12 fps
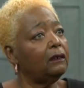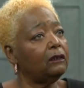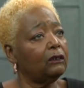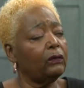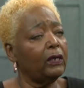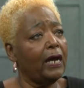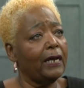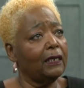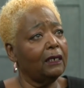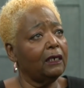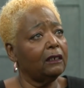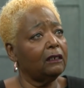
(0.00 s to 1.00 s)
so that I
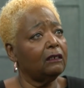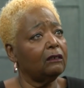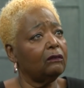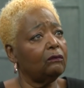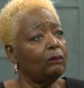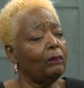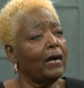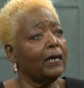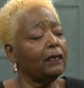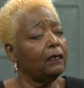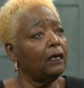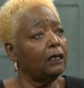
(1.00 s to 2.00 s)
could get the
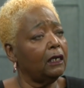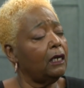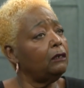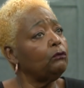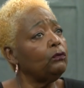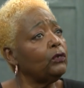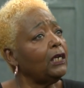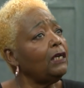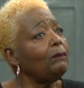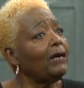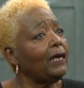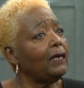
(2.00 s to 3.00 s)
my a, a new
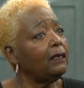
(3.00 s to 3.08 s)
key made.